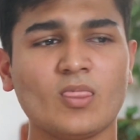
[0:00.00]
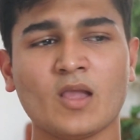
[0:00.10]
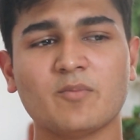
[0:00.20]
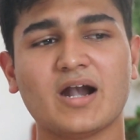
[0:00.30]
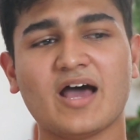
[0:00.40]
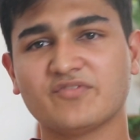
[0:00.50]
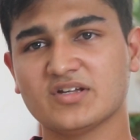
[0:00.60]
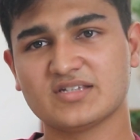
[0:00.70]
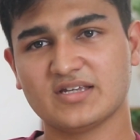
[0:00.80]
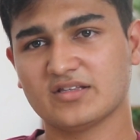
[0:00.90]
But after
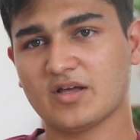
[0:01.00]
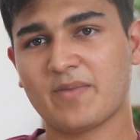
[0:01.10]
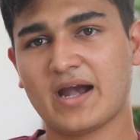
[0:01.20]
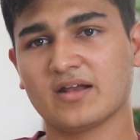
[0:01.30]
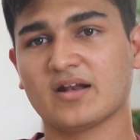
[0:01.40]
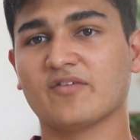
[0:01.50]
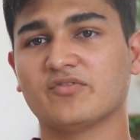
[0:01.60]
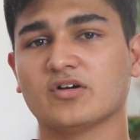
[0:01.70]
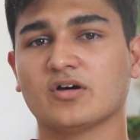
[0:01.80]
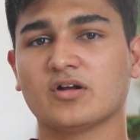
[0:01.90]
seeing the pattern,
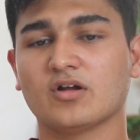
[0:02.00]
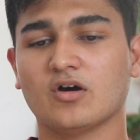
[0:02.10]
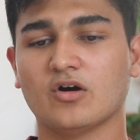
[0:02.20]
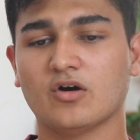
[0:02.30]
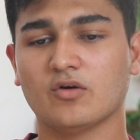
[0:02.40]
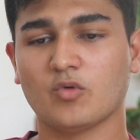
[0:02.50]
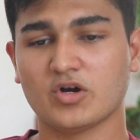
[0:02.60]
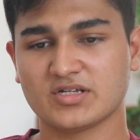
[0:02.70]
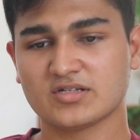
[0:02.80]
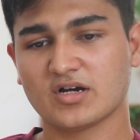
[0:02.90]
after
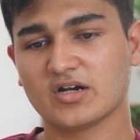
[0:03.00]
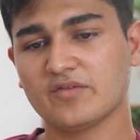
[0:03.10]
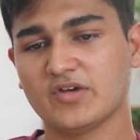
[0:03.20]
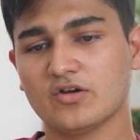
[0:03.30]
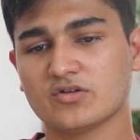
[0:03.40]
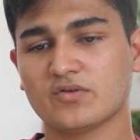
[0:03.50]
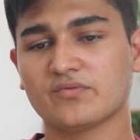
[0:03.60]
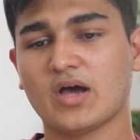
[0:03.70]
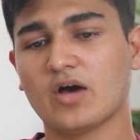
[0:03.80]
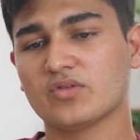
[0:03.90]
watching certain videos
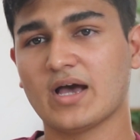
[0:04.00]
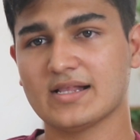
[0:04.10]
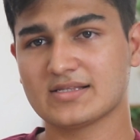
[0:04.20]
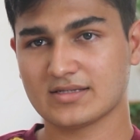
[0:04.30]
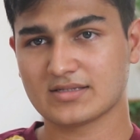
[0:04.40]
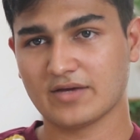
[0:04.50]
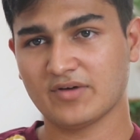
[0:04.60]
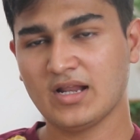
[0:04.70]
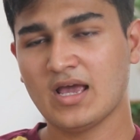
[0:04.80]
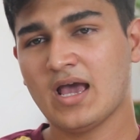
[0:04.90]
of how the IELTS is
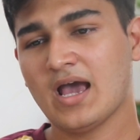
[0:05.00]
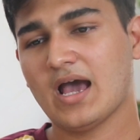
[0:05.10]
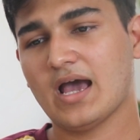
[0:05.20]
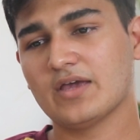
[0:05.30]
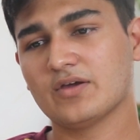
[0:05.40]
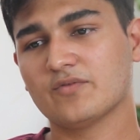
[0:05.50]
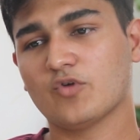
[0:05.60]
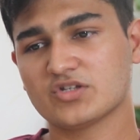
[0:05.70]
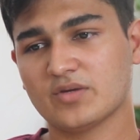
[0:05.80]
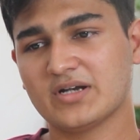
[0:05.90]
given, I
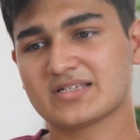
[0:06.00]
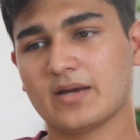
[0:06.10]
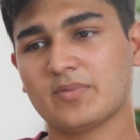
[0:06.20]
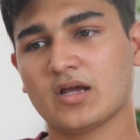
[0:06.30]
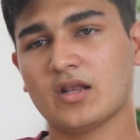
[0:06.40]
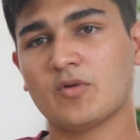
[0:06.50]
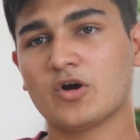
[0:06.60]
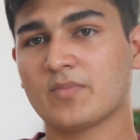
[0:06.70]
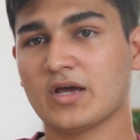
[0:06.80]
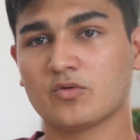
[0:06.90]
was a bit skeptical
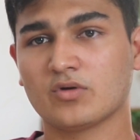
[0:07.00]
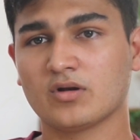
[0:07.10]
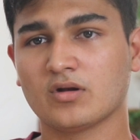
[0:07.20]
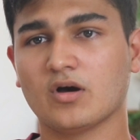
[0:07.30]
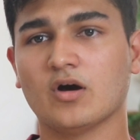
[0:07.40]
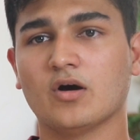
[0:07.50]
about my own